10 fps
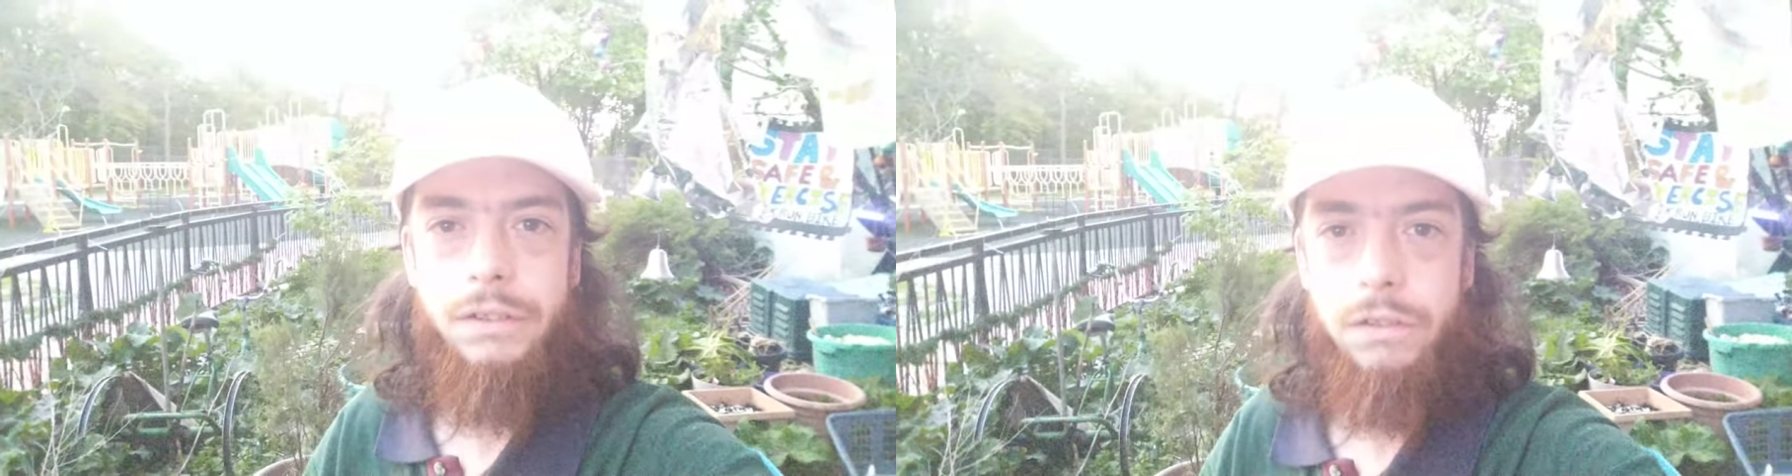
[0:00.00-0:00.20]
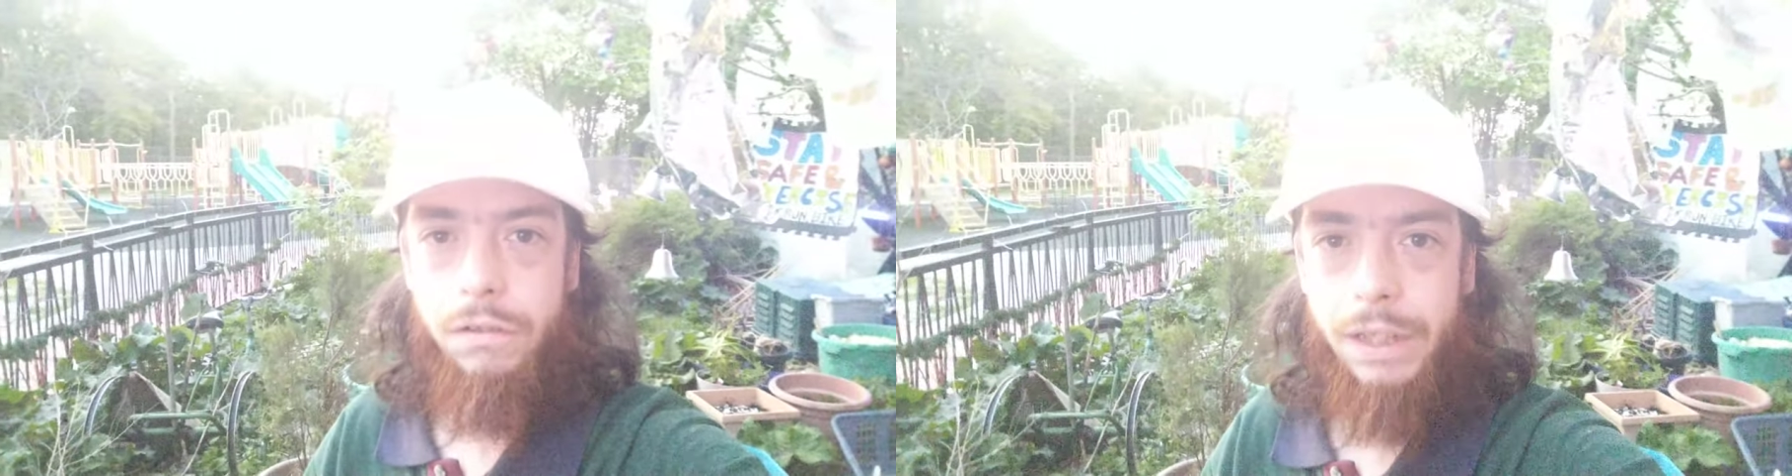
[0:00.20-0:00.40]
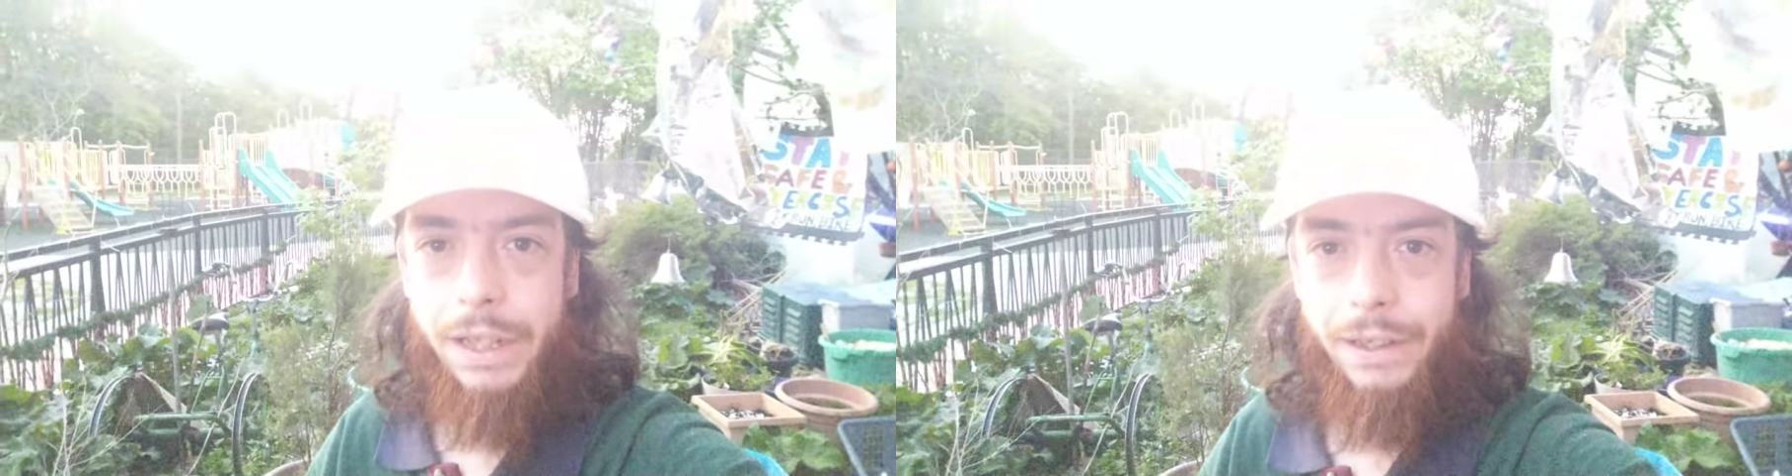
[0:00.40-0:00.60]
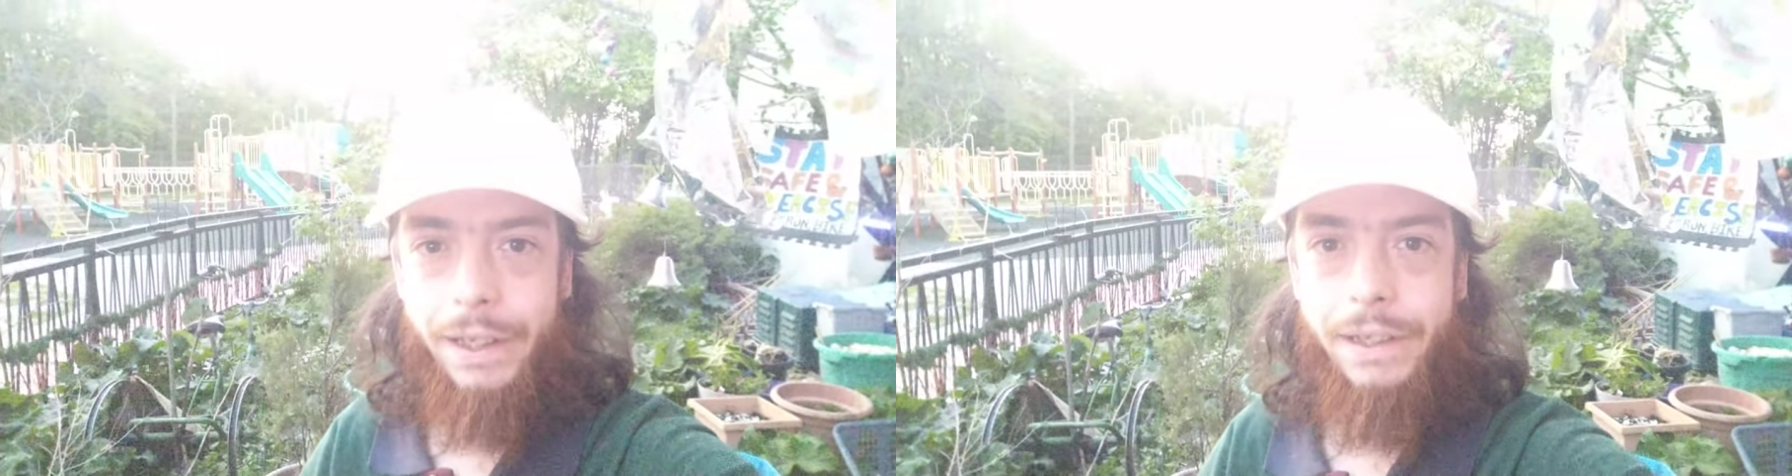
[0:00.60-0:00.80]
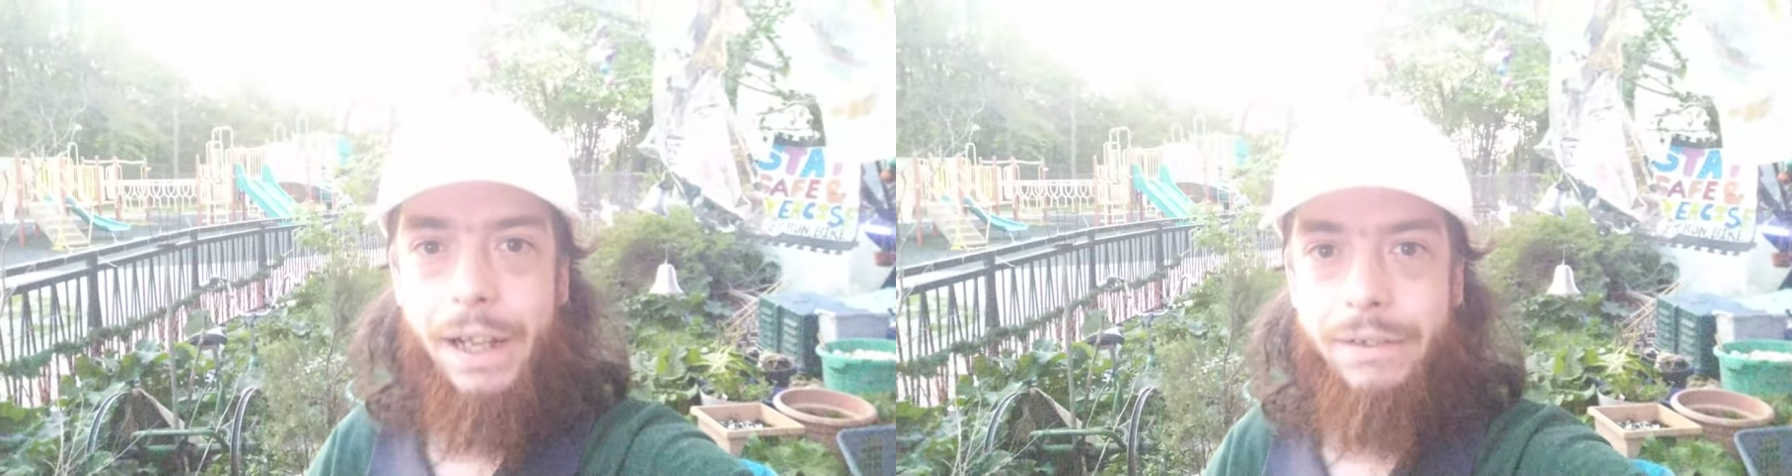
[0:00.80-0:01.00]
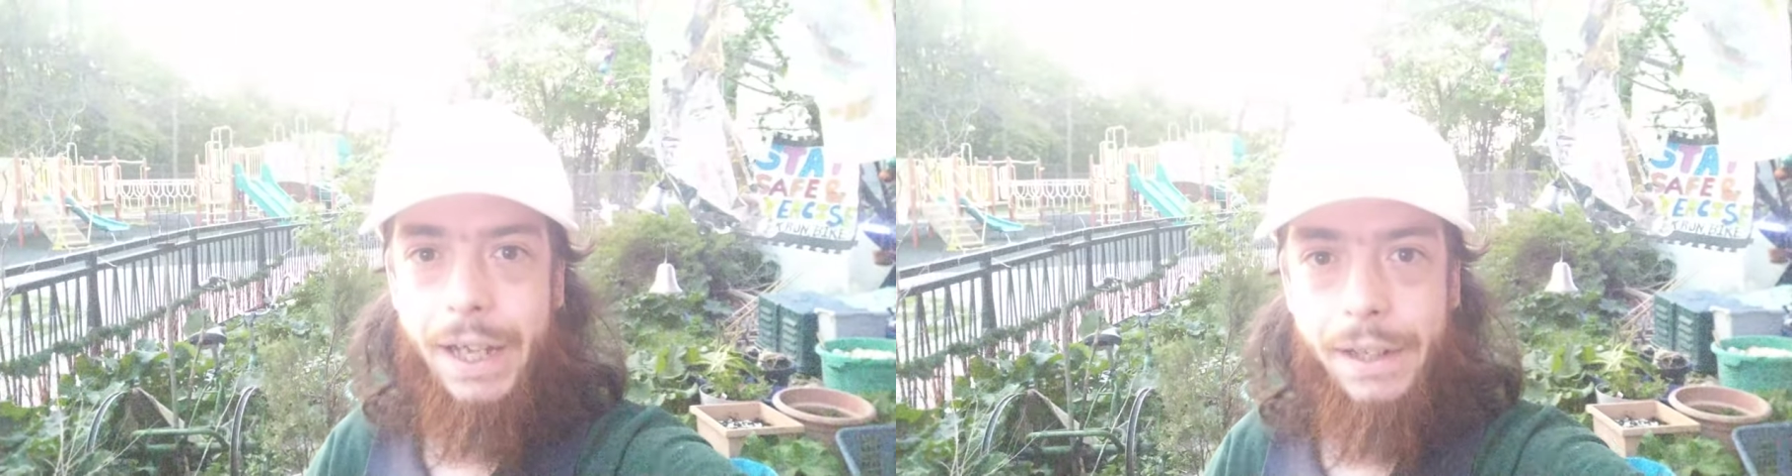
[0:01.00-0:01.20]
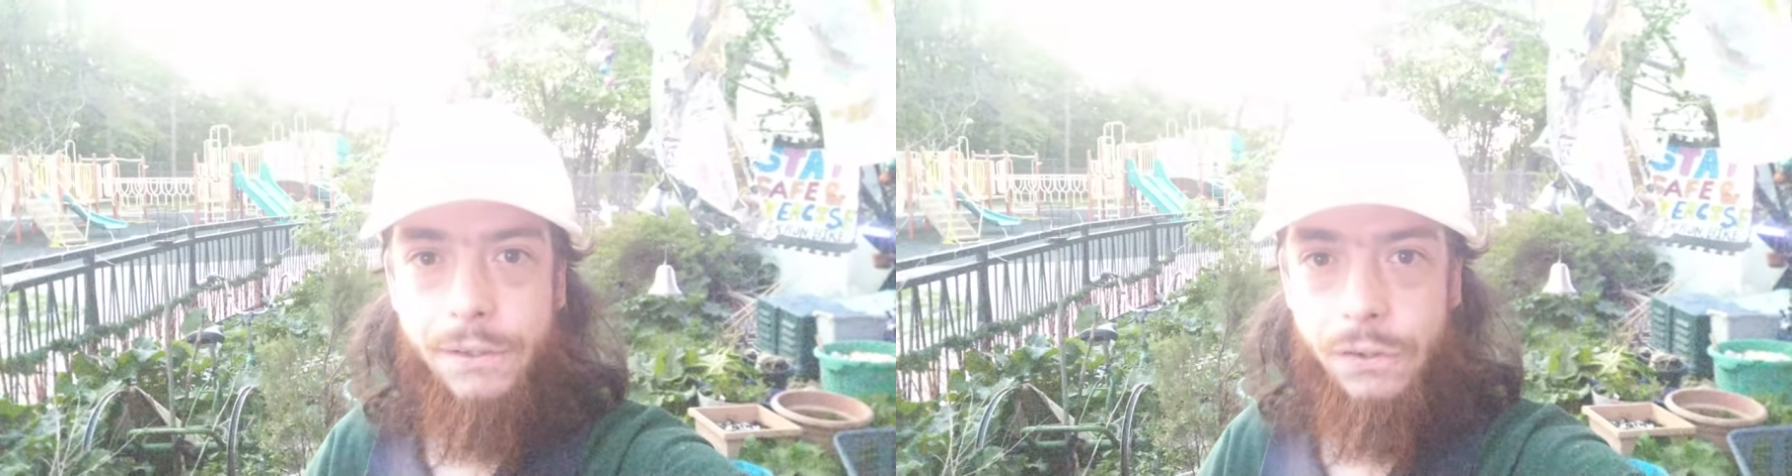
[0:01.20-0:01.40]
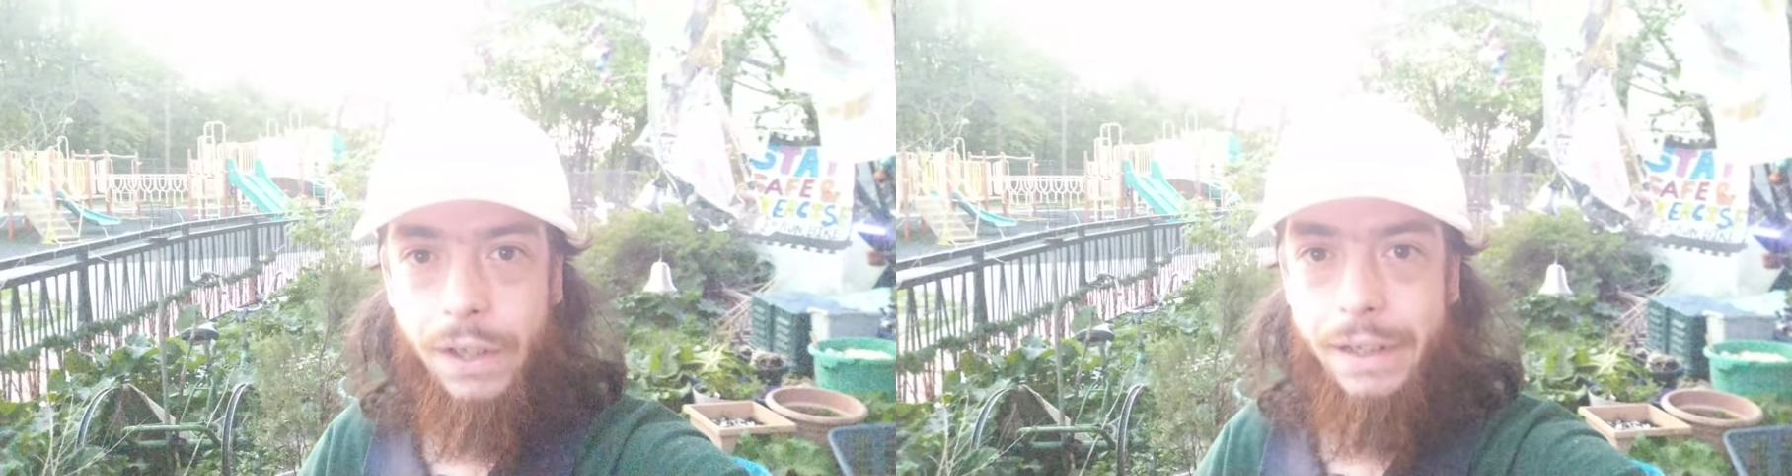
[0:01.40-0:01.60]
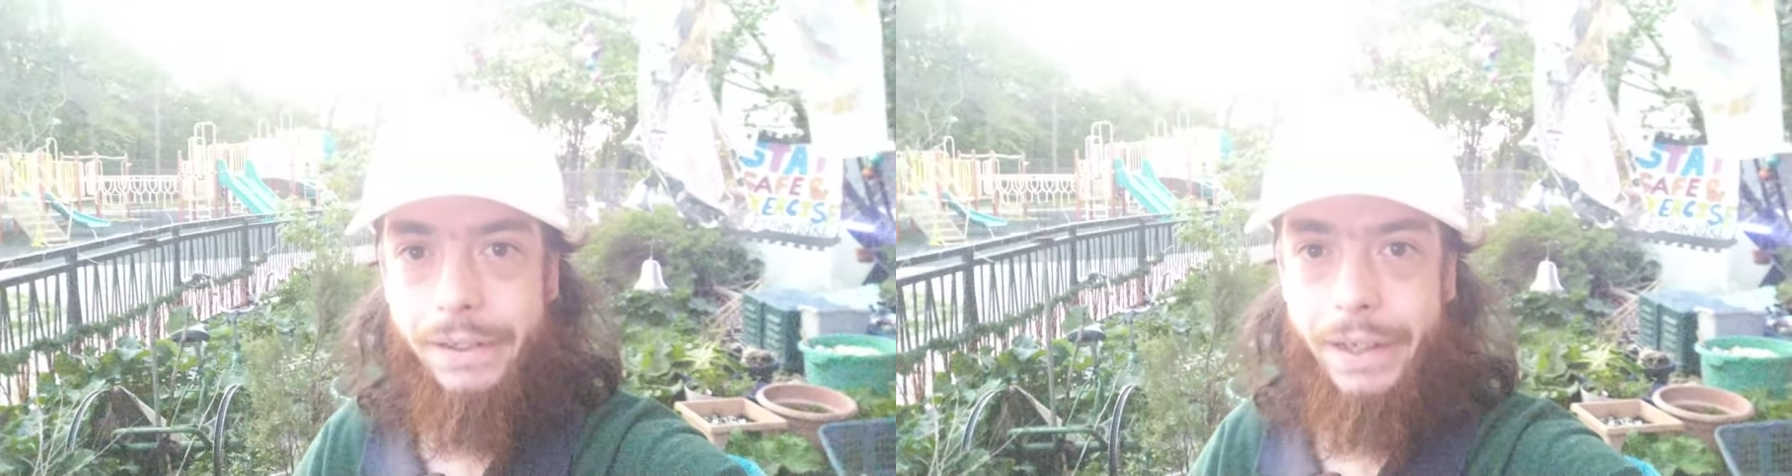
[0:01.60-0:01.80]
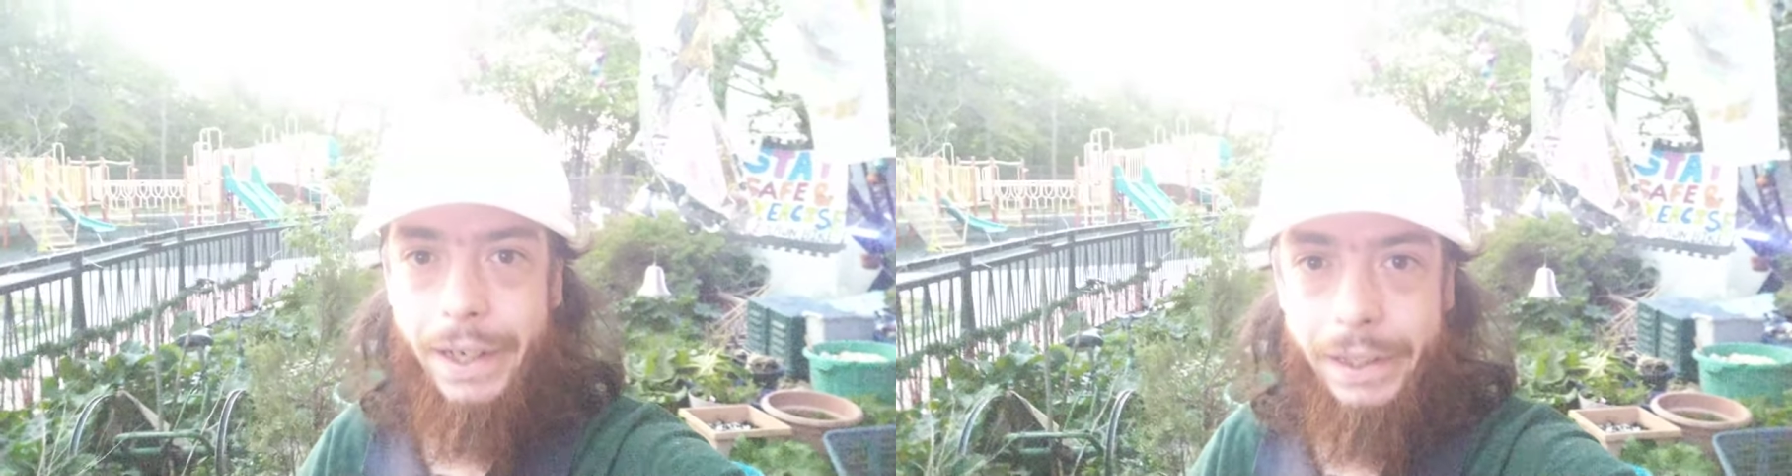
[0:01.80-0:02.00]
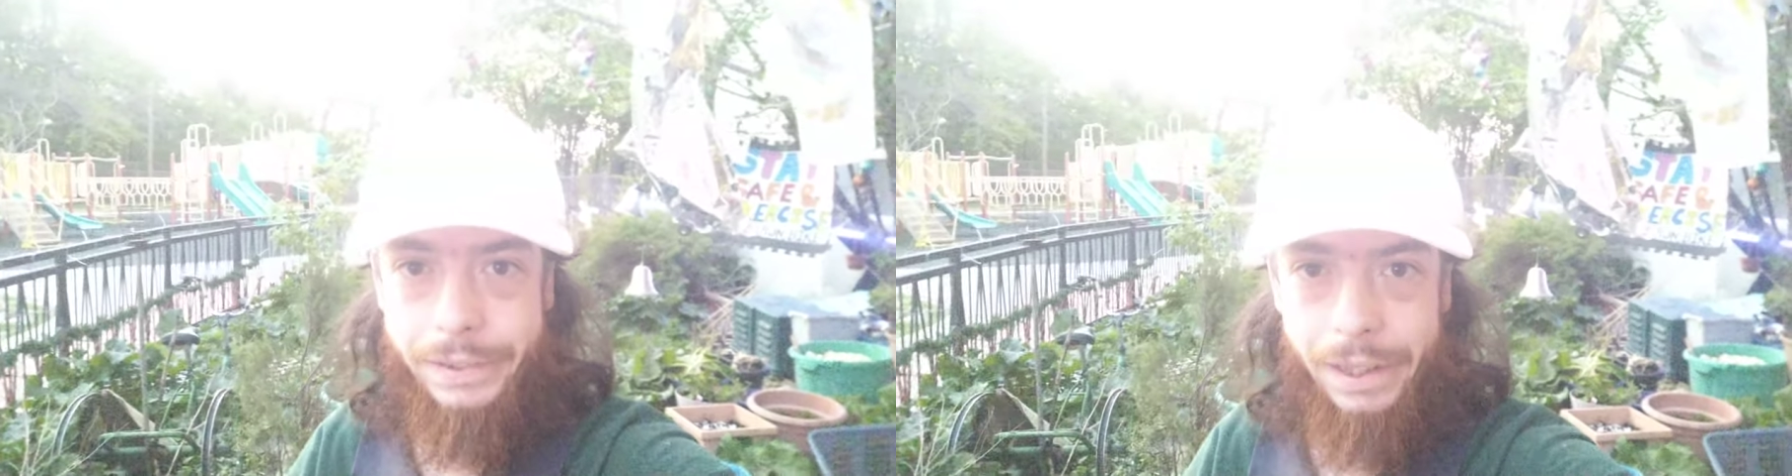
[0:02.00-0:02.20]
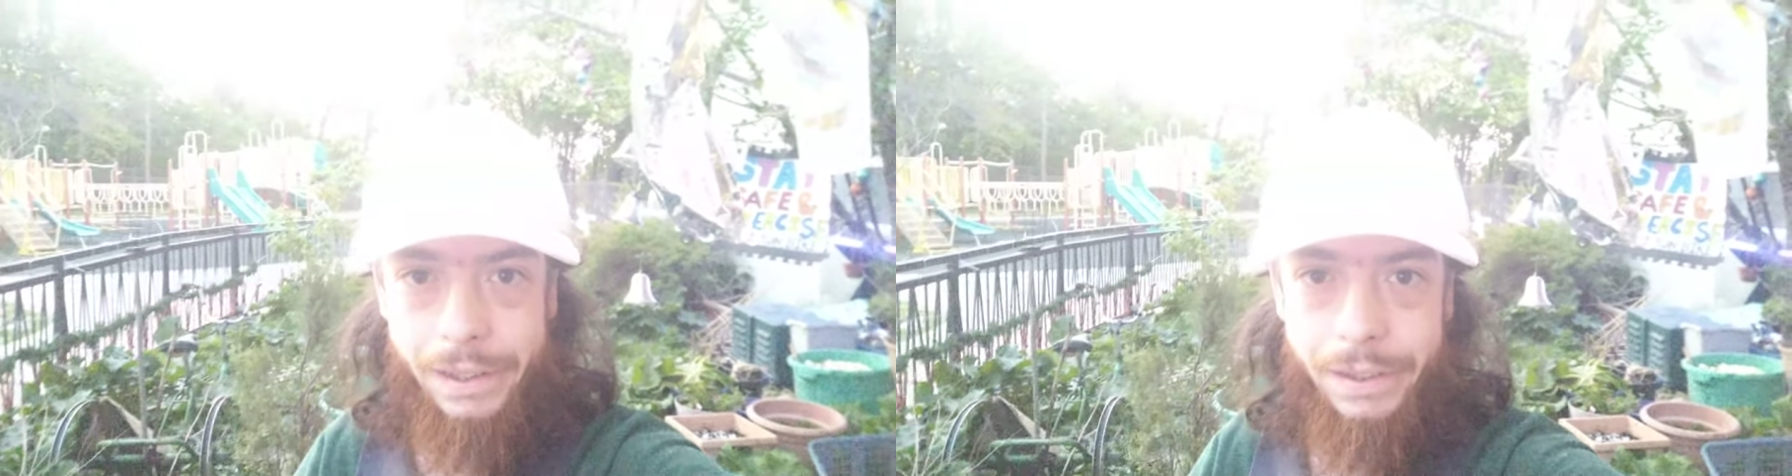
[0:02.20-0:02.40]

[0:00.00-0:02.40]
You're legally allowed to exercise in Canada.